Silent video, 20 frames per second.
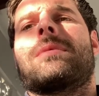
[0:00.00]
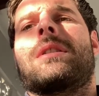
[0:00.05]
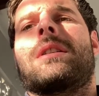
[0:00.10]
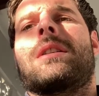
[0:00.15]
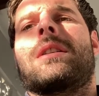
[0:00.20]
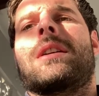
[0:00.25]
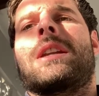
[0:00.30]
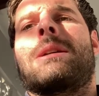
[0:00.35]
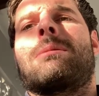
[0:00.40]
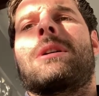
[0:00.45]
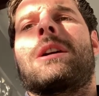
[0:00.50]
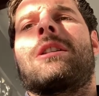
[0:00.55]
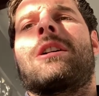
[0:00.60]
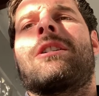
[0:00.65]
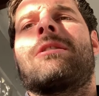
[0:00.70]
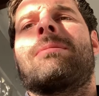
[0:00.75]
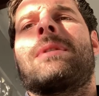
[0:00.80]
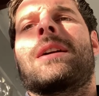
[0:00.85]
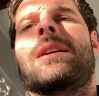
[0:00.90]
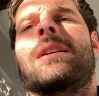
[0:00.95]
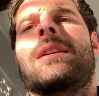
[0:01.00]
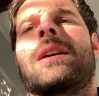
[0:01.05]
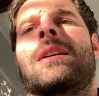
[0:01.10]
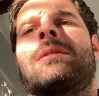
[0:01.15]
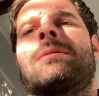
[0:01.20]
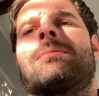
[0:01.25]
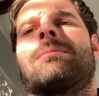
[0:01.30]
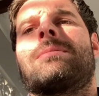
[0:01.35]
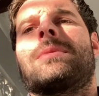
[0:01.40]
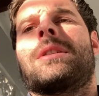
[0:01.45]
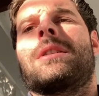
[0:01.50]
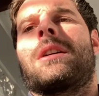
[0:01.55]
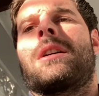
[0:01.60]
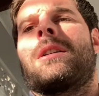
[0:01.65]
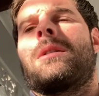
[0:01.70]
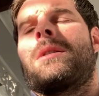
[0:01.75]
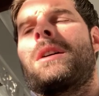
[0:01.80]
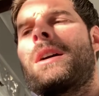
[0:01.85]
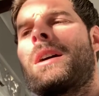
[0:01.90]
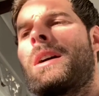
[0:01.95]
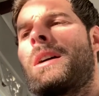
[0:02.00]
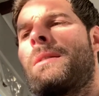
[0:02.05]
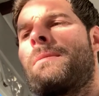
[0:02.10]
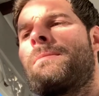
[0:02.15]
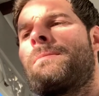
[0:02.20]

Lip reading: getting my life back again, you know.